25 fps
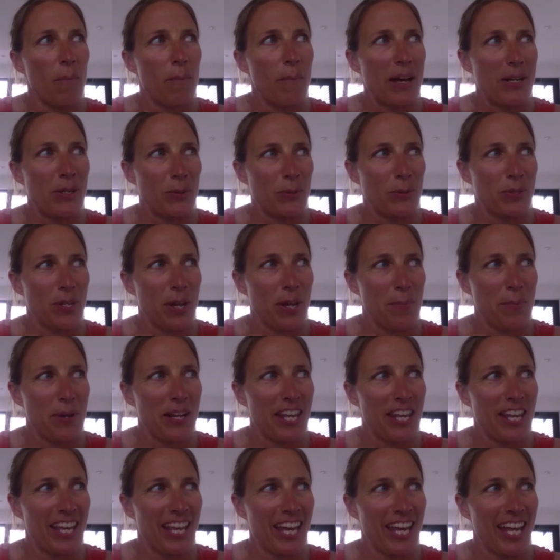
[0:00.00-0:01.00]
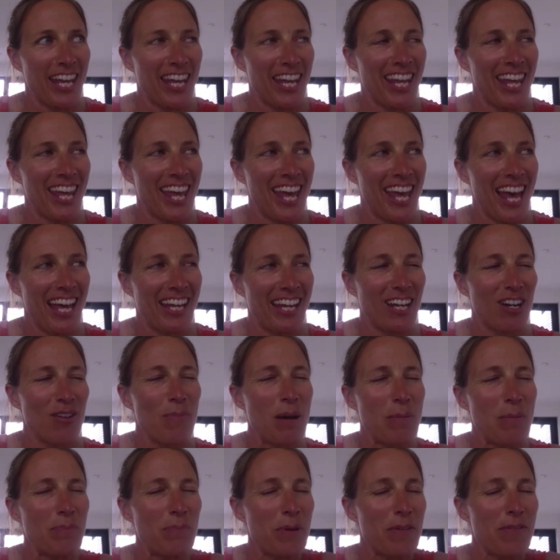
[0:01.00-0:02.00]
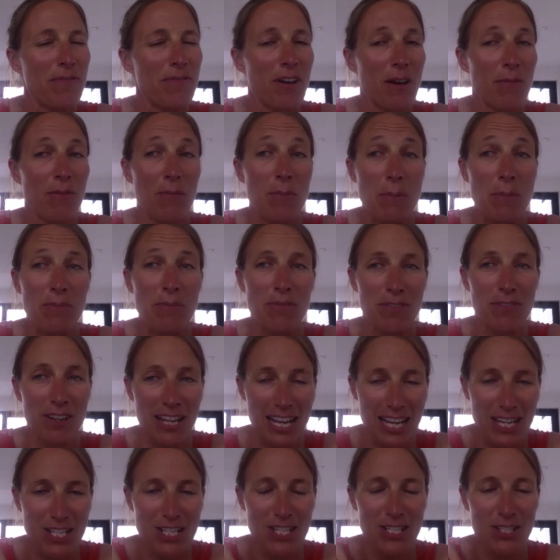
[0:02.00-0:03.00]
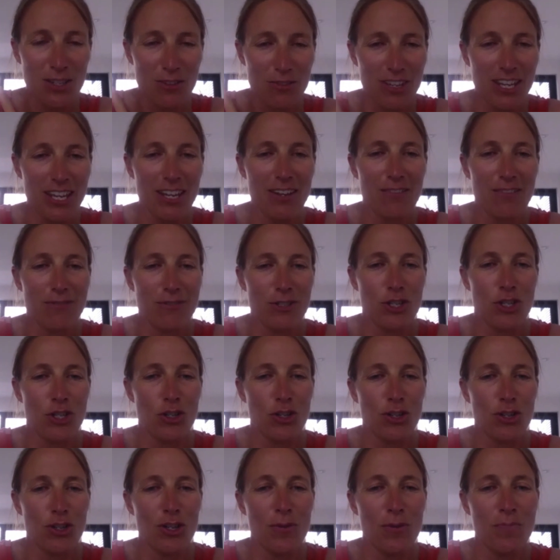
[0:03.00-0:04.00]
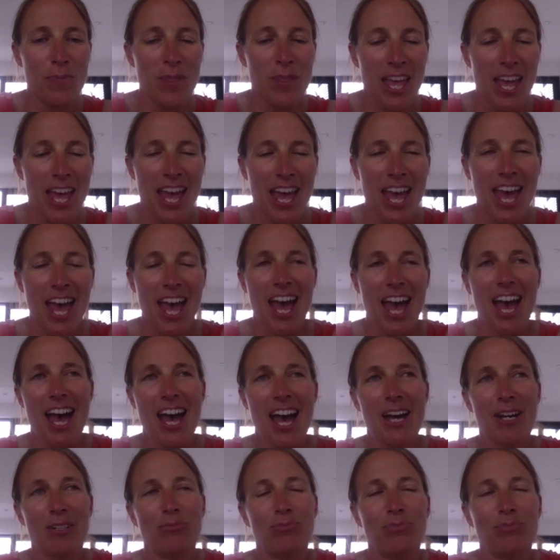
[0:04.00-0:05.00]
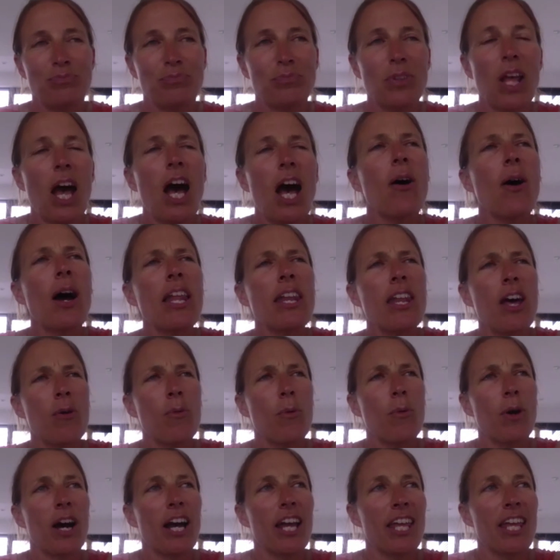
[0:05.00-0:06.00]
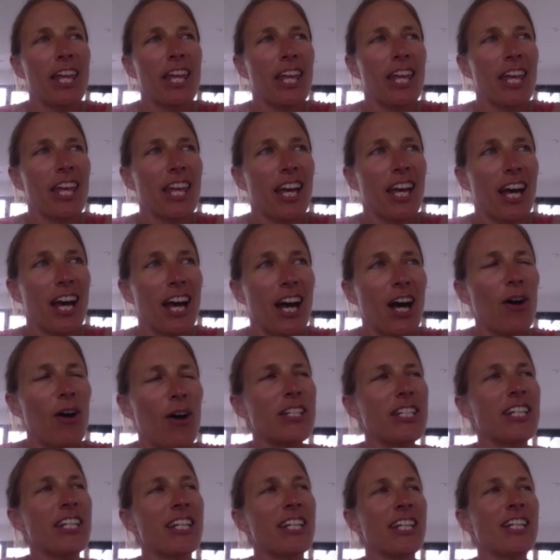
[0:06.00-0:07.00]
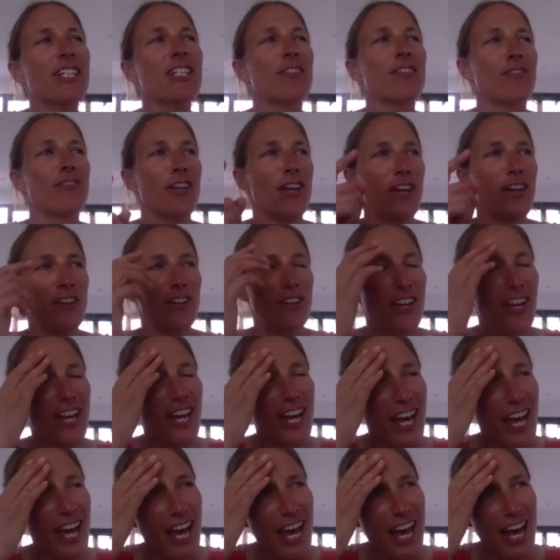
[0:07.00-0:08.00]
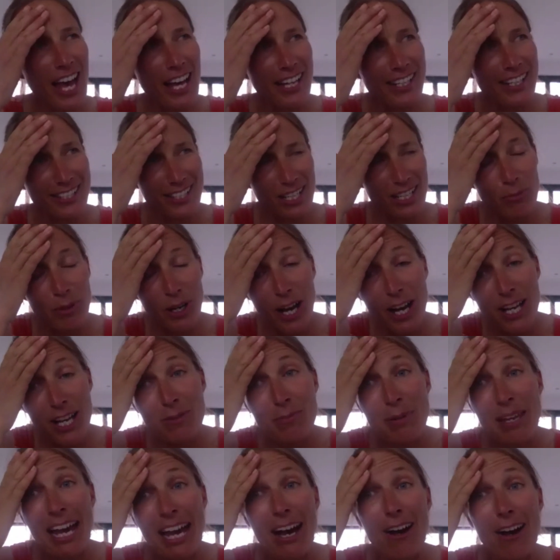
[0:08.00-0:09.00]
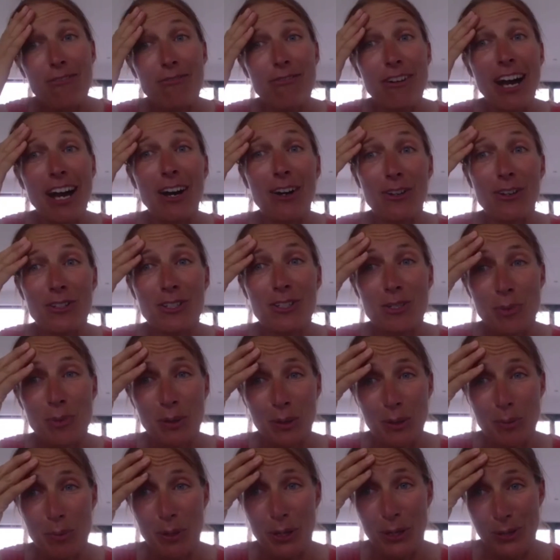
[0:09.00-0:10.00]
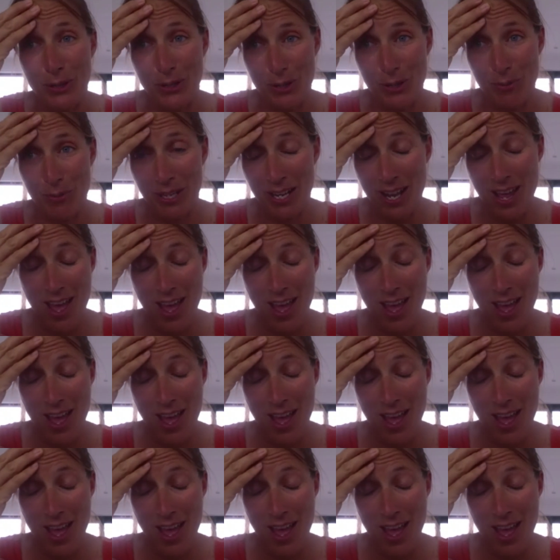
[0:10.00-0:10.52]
medal ceremony again, and I remember flashes of it for sure. I know why. I did an interview and someone asked me how it felt to be on the podium, and